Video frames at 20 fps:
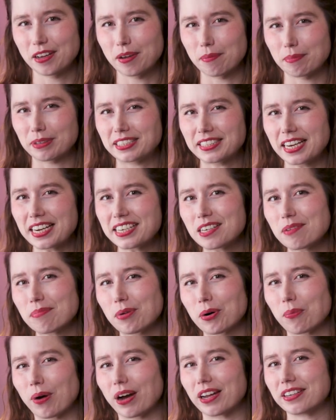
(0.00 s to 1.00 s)
Mistake
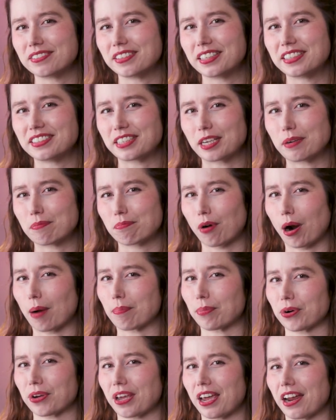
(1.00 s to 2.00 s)
number one is
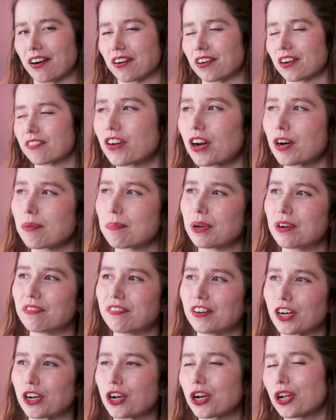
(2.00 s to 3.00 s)
improper care. I've got a bit of
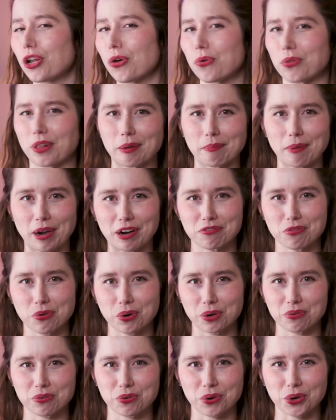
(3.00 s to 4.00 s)
a clothing
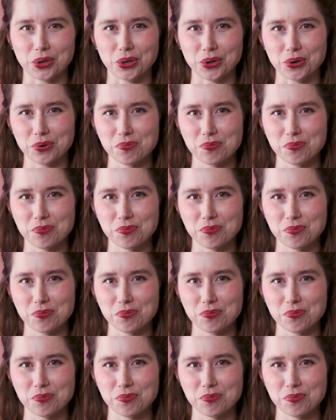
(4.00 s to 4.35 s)
metaphor for you.